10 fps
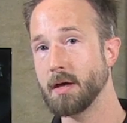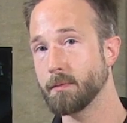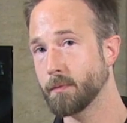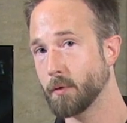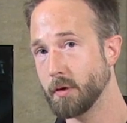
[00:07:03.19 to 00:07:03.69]
a
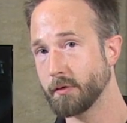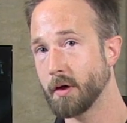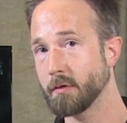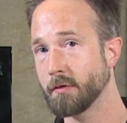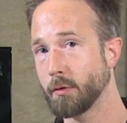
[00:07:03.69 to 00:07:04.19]
front
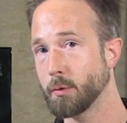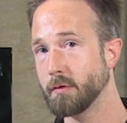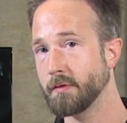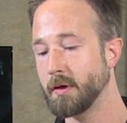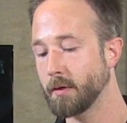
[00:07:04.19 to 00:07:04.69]
auxiliary
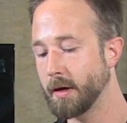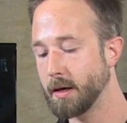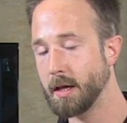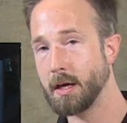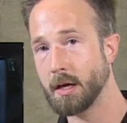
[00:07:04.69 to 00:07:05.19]
scene
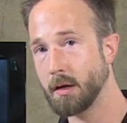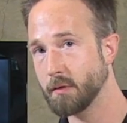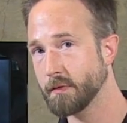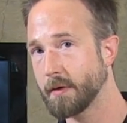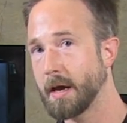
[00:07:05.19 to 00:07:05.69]
light and
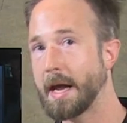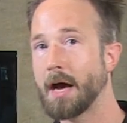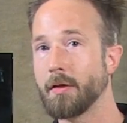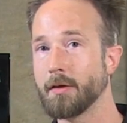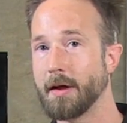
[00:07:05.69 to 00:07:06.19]
side
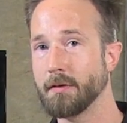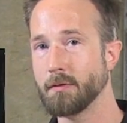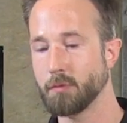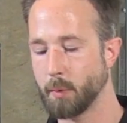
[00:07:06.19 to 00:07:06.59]
alley lights as